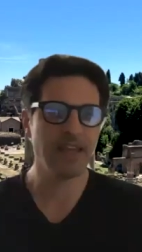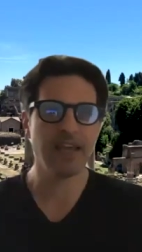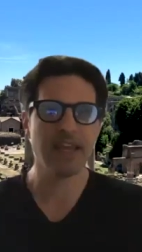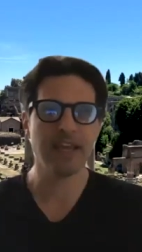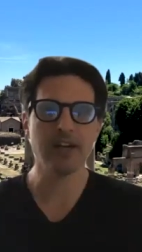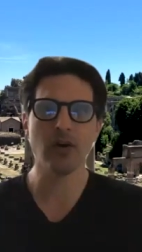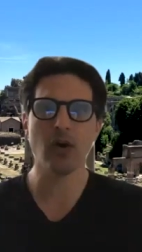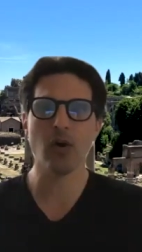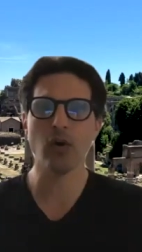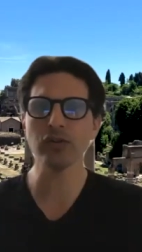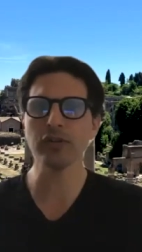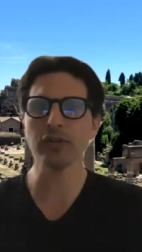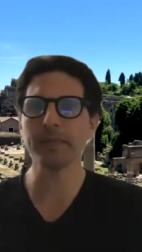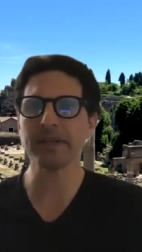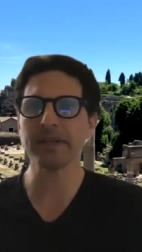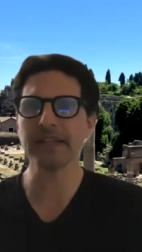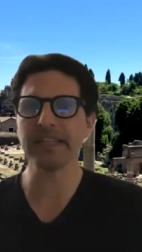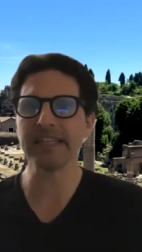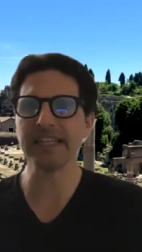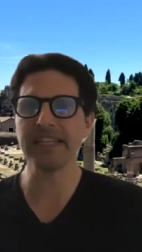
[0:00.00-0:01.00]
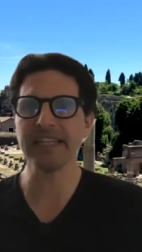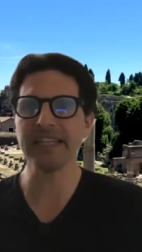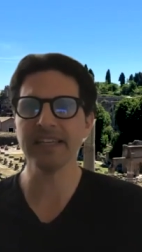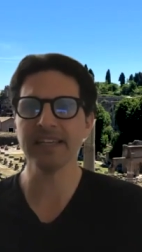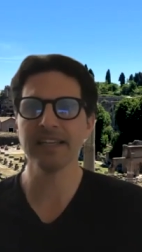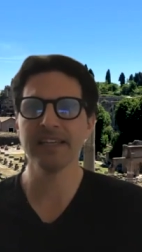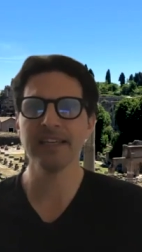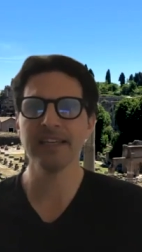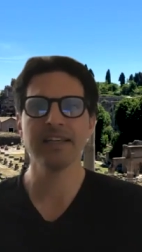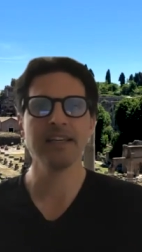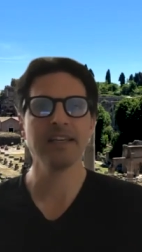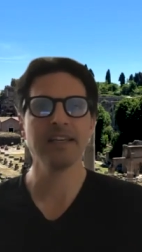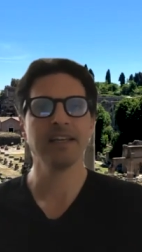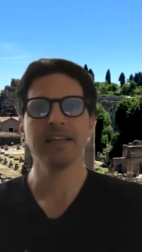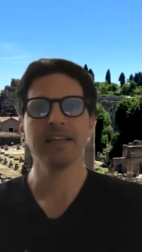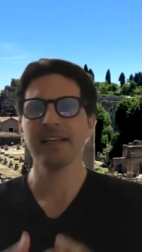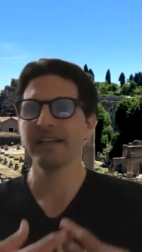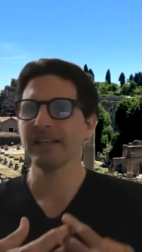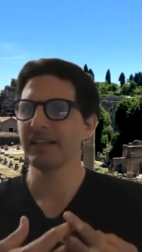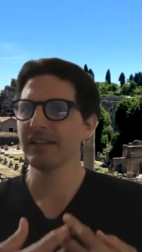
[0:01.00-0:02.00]
And ultimately,
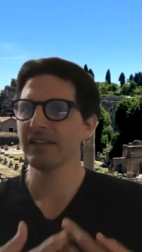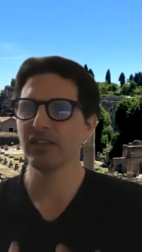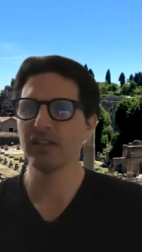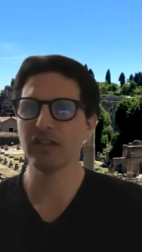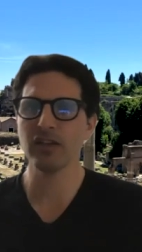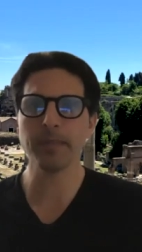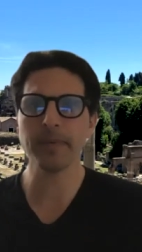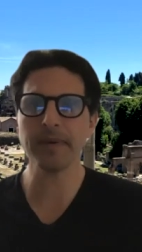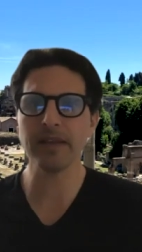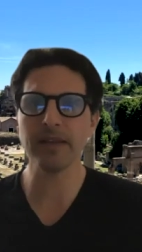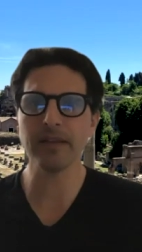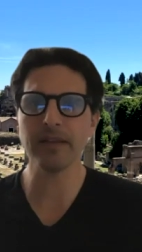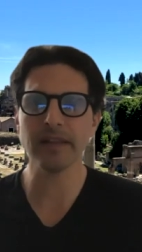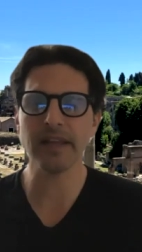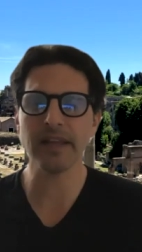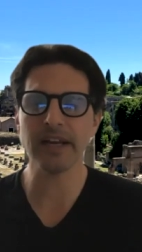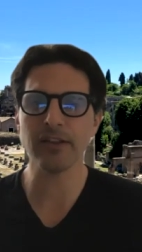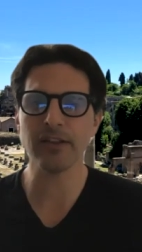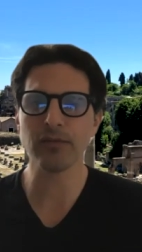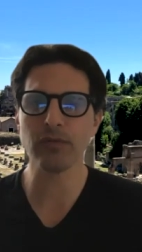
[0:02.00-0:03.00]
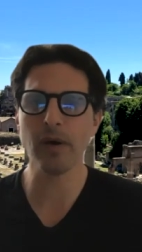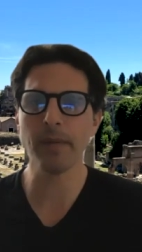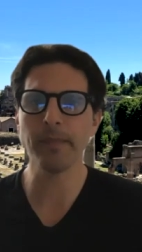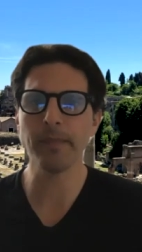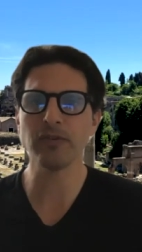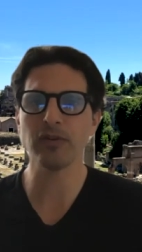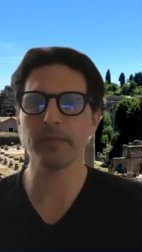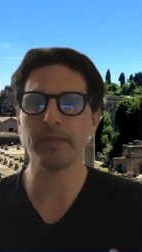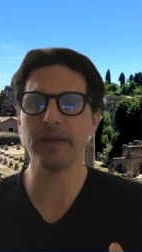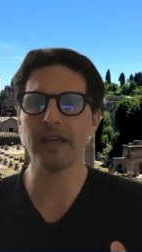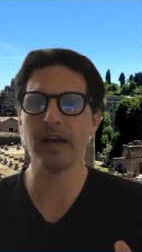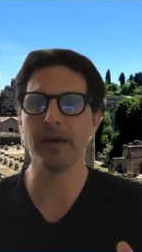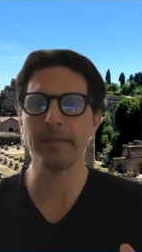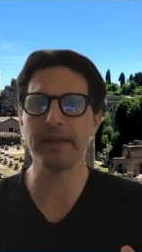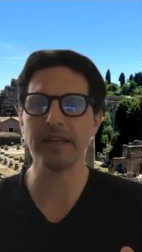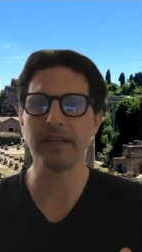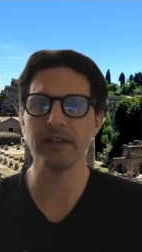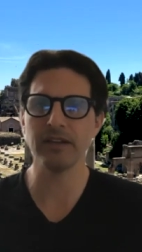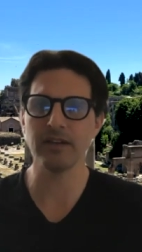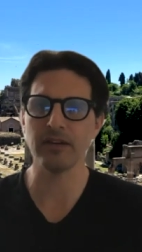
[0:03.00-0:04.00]
a lot of the Romans are
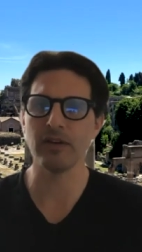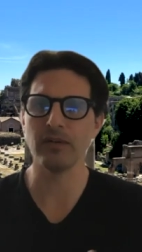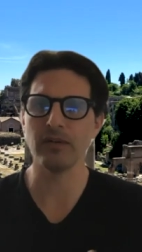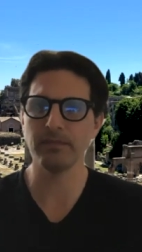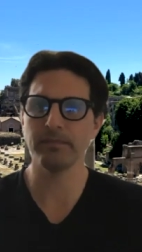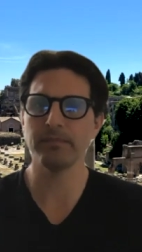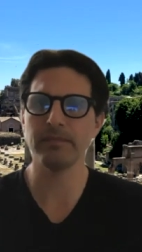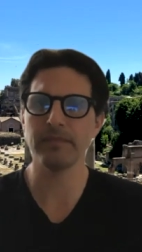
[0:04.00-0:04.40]
becoming, you know,